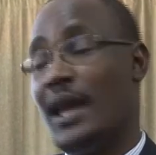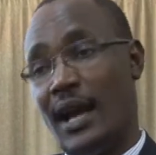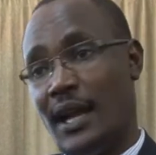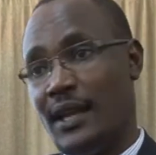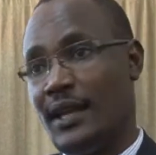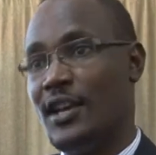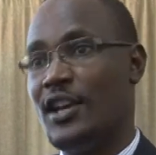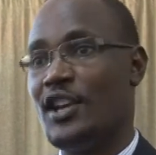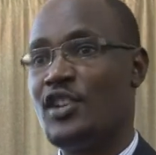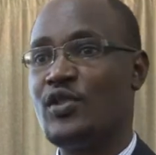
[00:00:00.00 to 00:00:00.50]

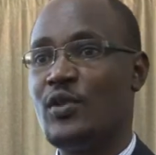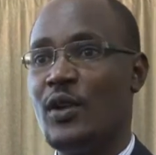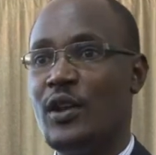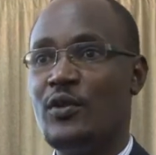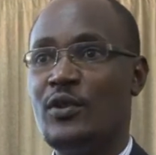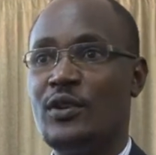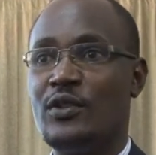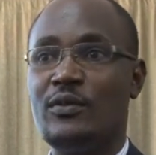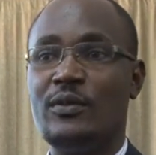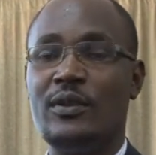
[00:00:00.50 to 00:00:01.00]
And I assure
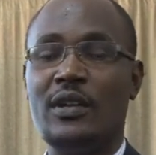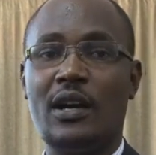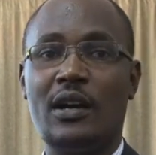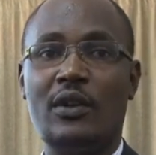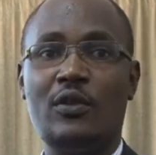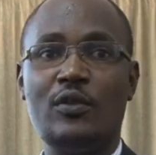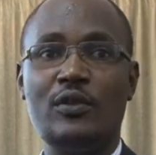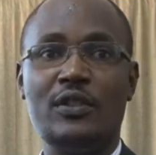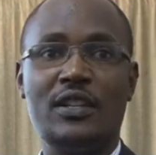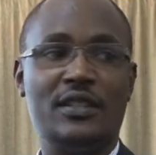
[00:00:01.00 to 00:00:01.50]
you it will be a
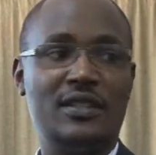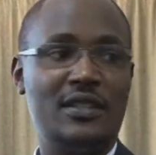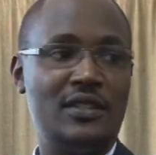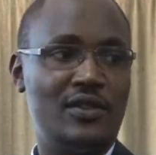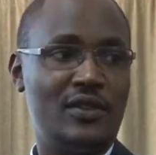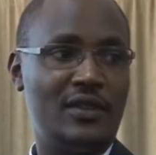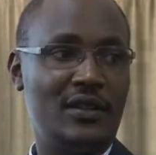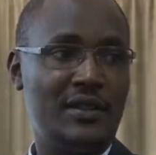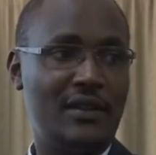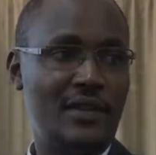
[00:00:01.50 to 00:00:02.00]
good
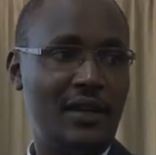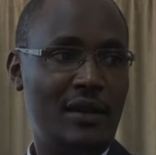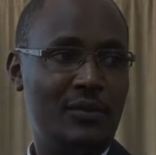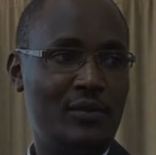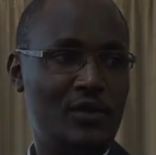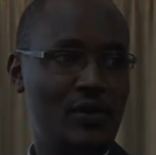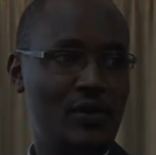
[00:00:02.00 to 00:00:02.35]
decision, I'm